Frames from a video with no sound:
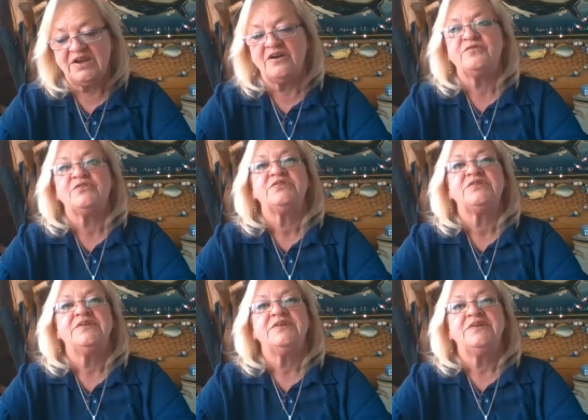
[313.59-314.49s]
comfort,
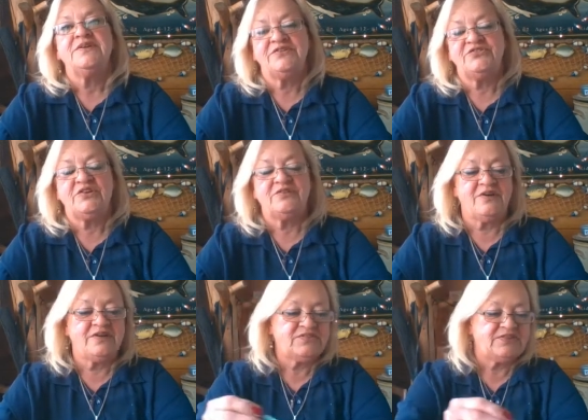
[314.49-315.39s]
and
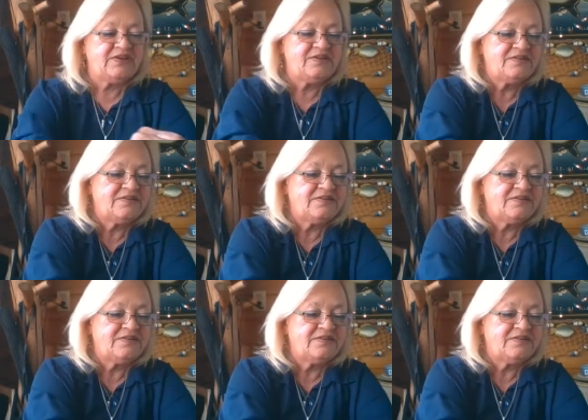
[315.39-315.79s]
generosity.